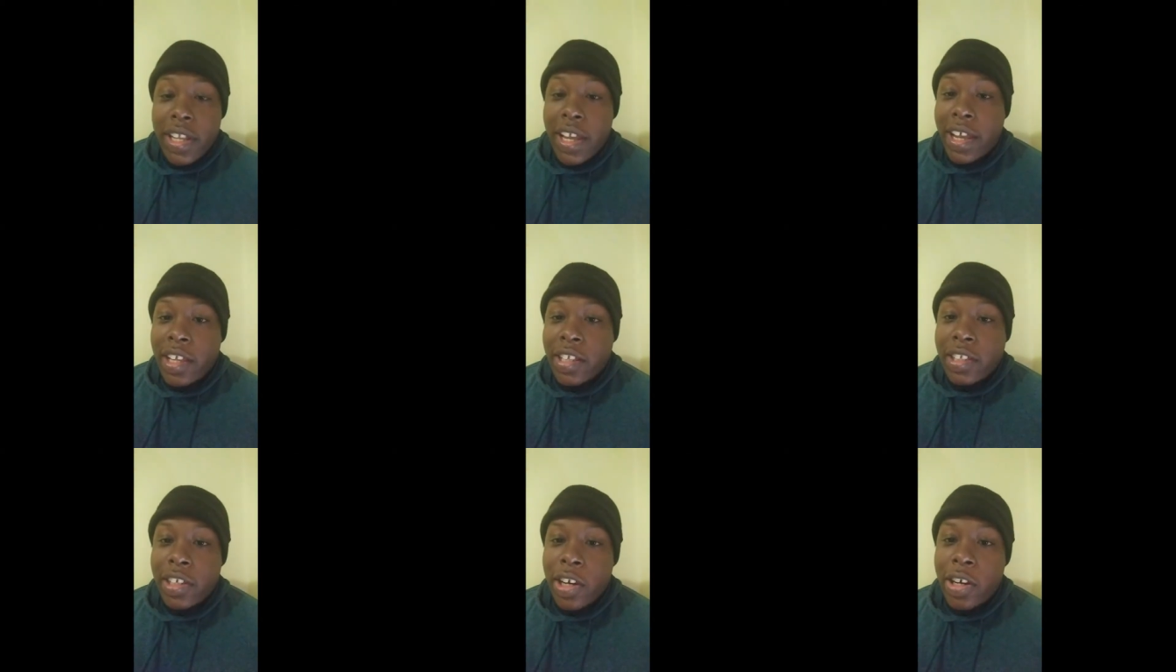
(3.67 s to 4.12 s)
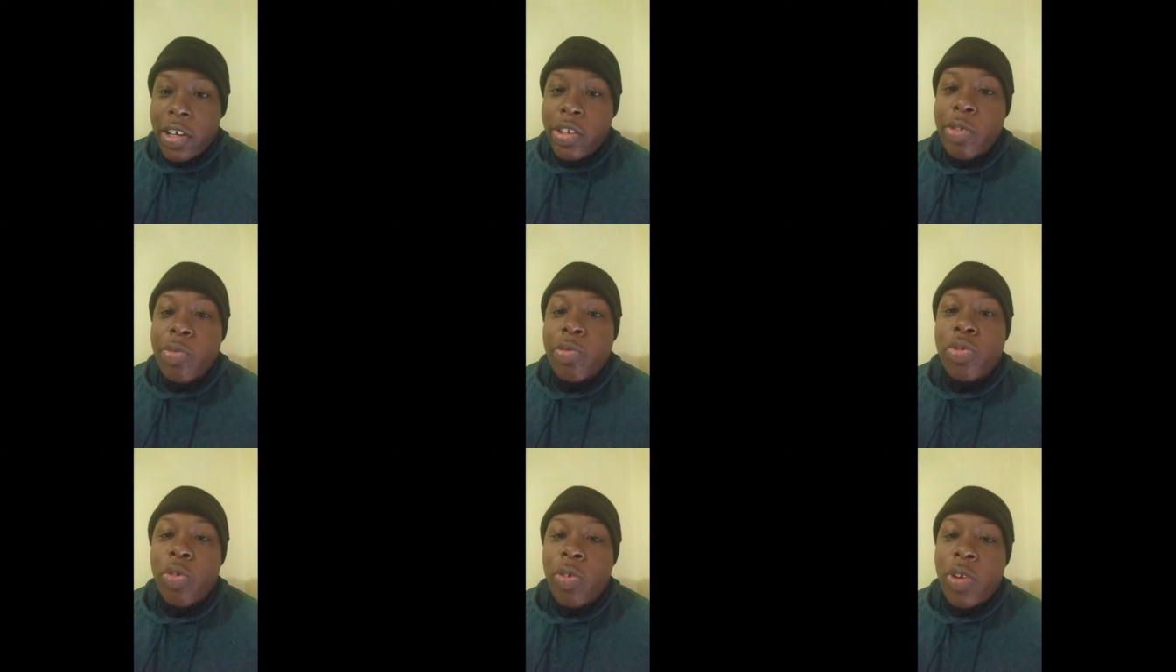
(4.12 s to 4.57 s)
that could
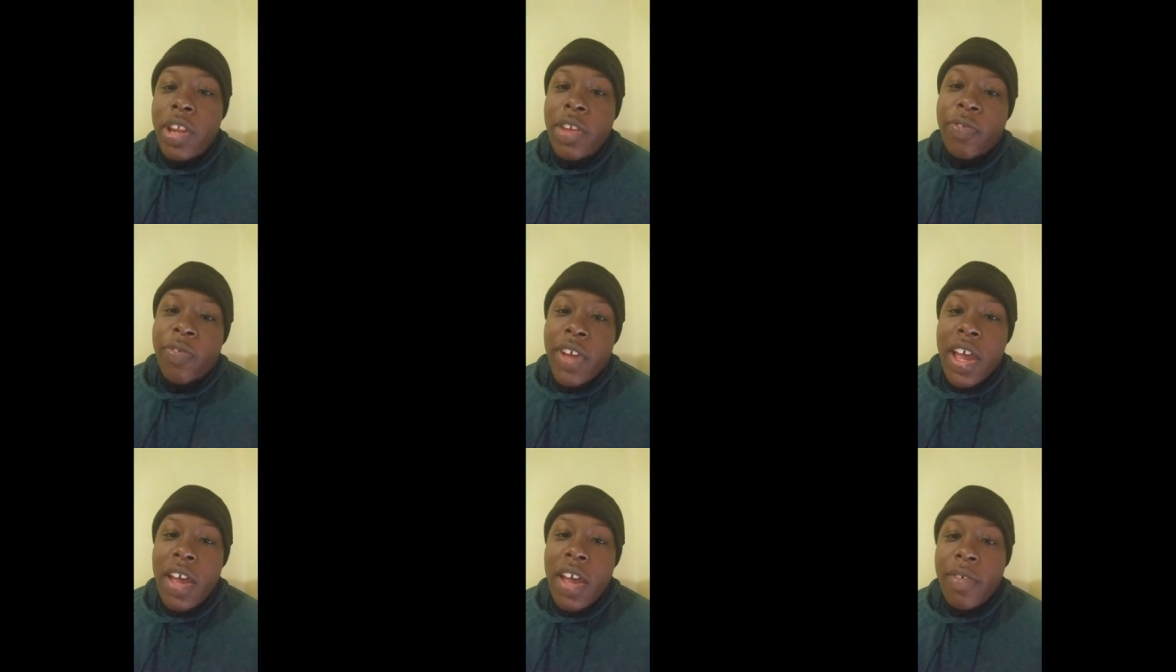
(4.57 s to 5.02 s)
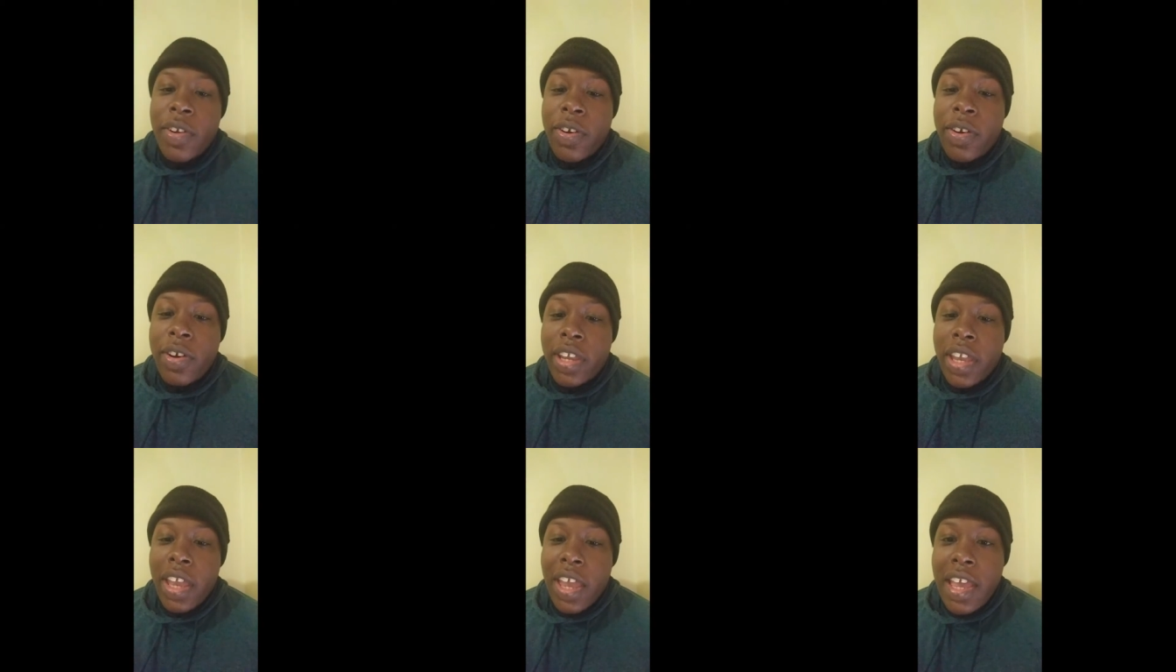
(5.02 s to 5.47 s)
turn them
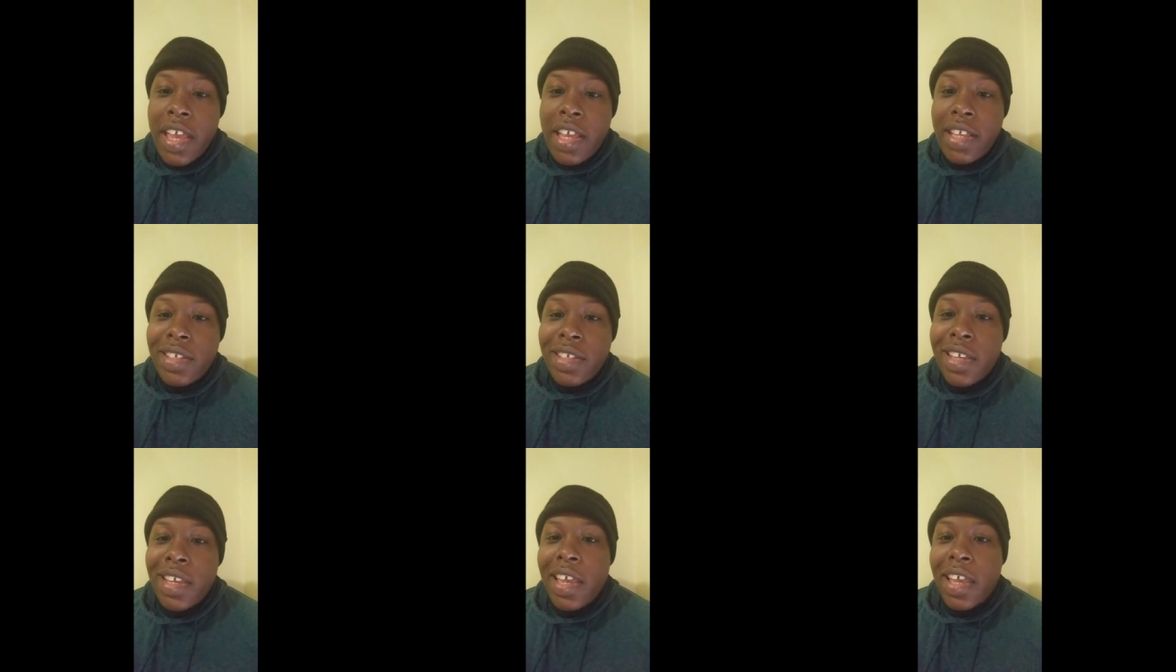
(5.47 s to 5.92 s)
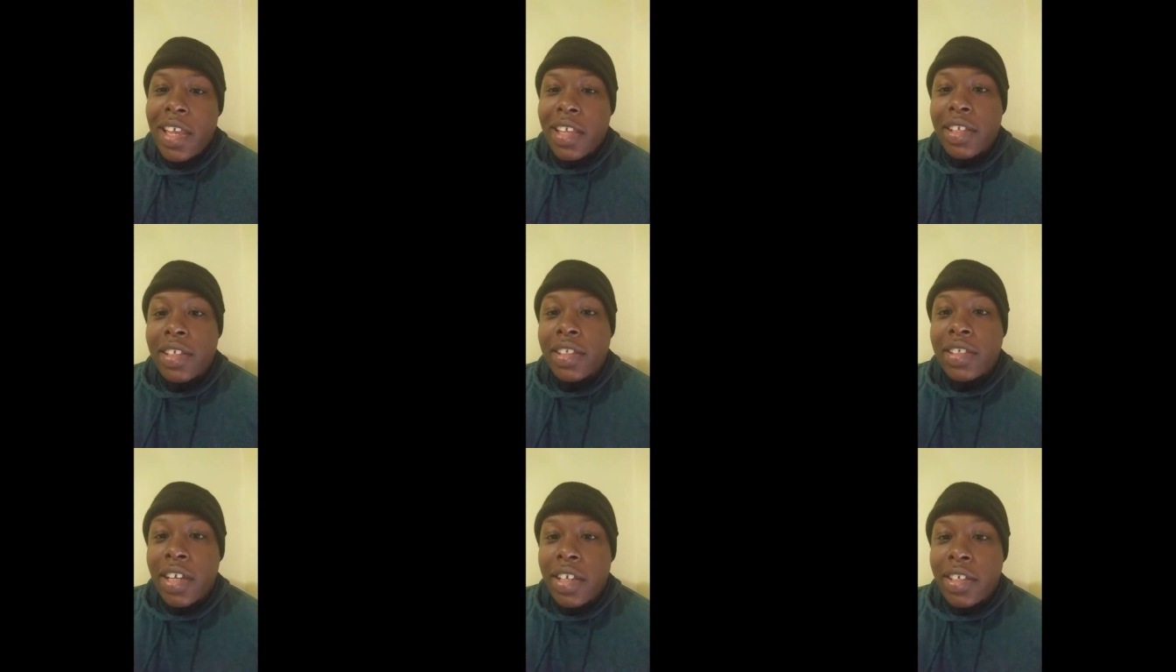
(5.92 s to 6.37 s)
25-yard gains
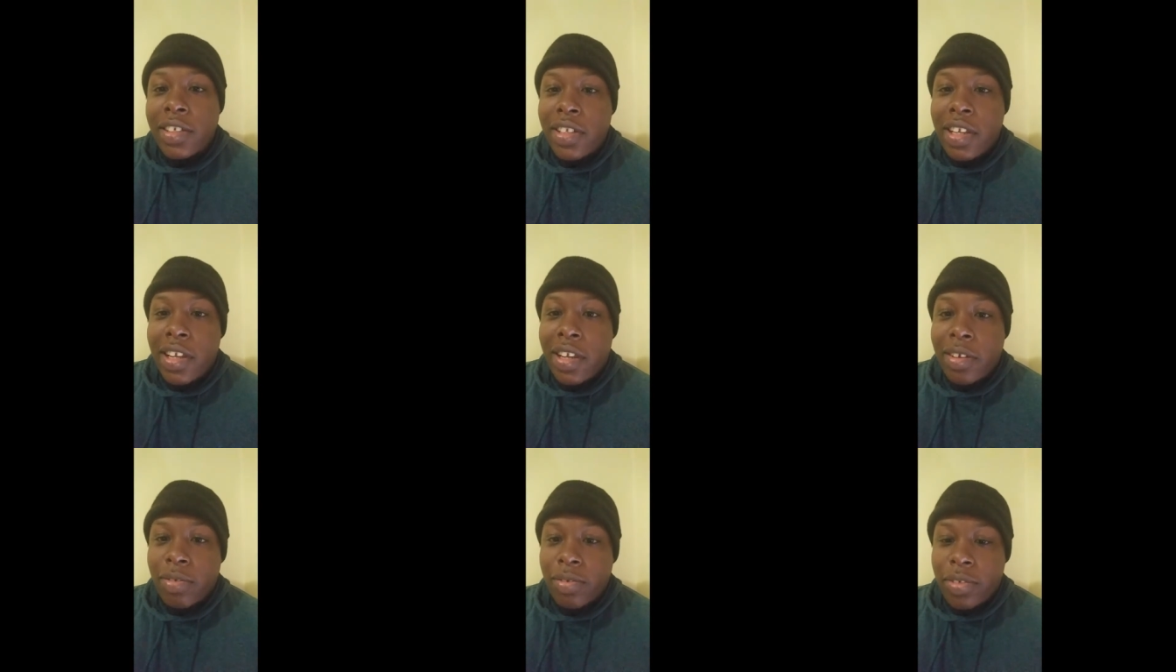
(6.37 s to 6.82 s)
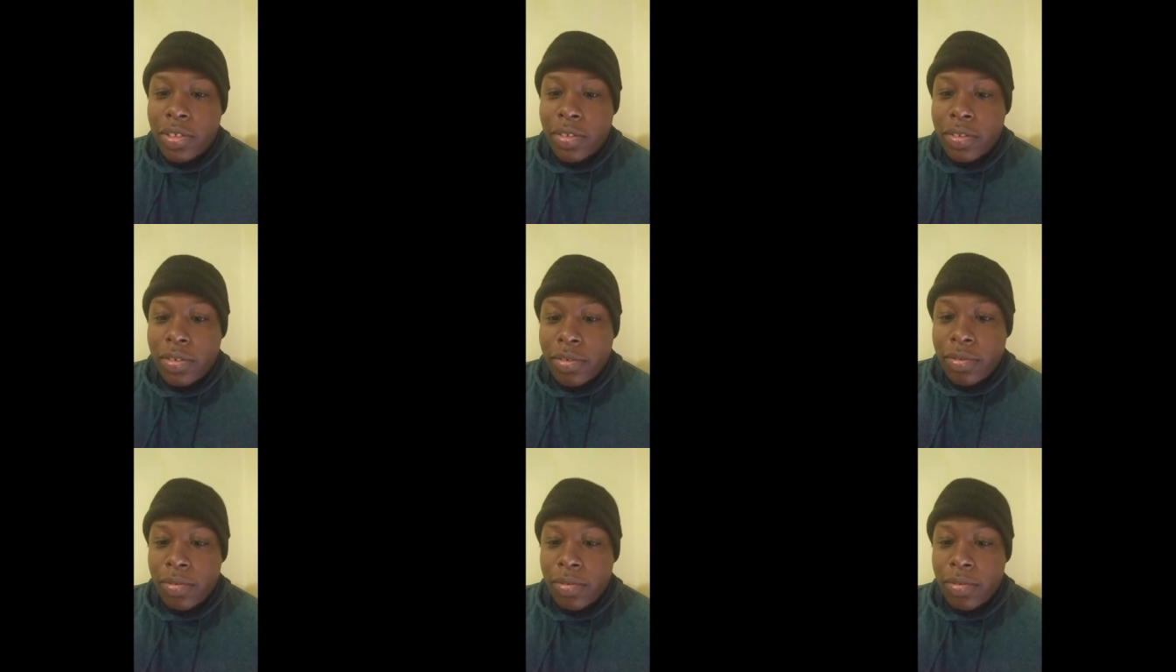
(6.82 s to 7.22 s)
into touchdowns.